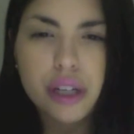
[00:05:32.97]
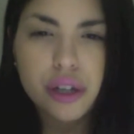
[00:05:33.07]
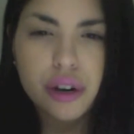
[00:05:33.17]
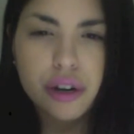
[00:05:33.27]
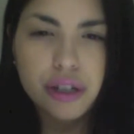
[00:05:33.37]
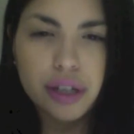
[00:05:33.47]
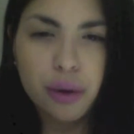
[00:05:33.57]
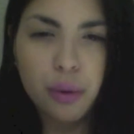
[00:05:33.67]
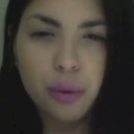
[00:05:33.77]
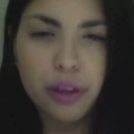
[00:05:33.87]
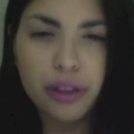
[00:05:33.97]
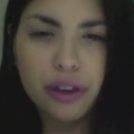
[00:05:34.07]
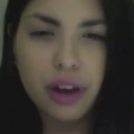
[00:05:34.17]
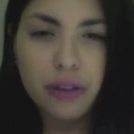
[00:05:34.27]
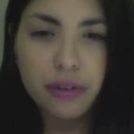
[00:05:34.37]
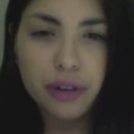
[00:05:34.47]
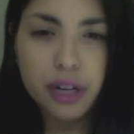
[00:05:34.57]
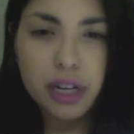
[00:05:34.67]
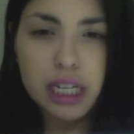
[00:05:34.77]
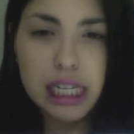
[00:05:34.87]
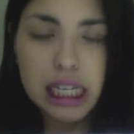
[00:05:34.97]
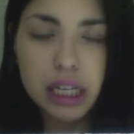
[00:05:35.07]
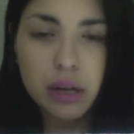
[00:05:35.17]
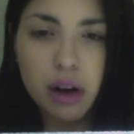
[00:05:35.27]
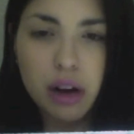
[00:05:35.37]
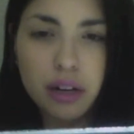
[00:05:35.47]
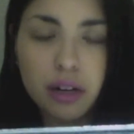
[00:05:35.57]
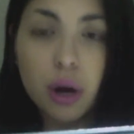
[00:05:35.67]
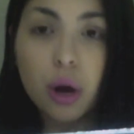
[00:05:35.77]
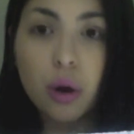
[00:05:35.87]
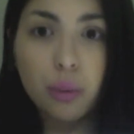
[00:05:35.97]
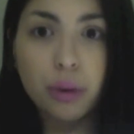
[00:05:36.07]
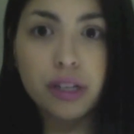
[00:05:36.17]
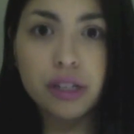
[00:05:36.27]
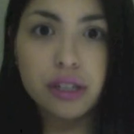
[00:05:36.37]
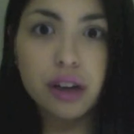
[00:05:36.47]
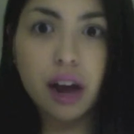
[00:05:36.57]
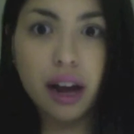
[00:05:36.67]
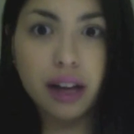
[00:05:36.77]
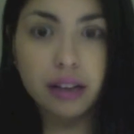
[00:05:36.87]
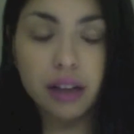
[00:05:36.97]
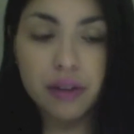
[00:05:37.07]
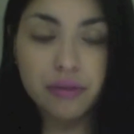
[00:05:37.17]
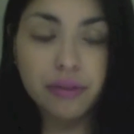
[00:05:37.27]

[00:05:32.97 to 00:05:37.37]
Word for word: charge it with the cover still on which I love.